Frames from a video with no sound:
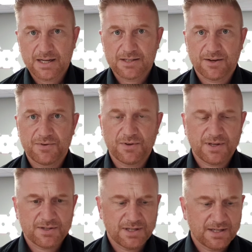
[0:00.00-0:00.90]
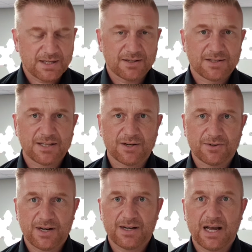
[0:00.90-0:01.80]
So a few things you need to consider,
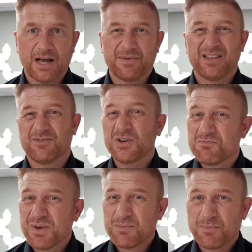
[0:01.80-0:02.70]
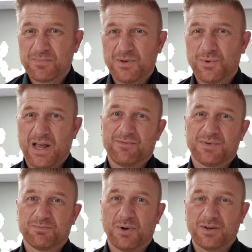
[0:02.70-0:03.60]
right? Uh, at the very minimum, you want to have
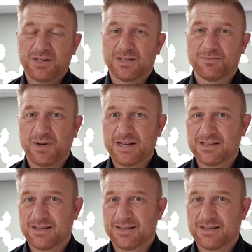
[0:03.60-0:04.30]
some policies in place.